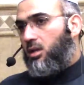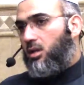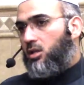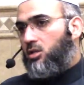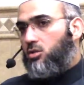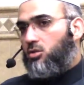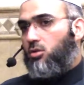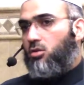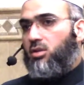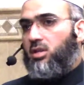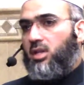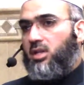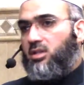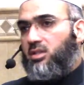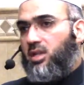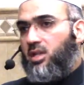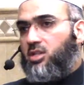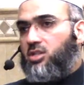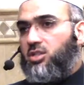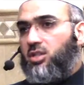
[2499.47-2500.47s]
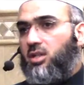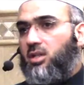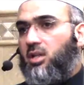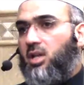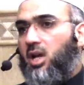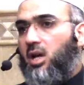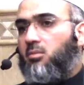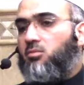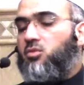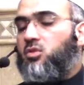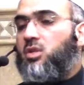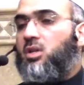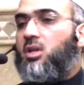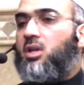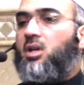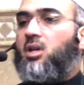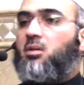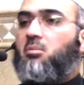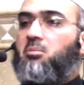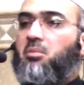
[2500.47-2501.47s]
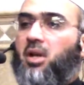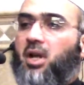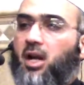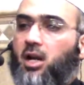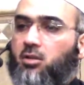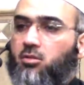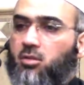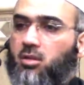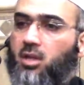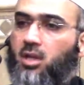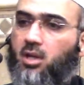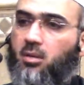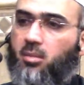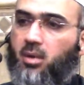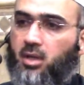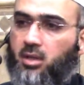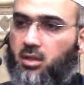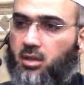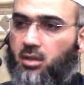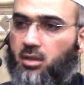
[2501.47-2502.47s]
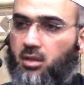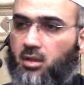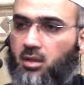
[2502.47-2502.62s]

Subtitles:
So the intention comes prior to the ibadah.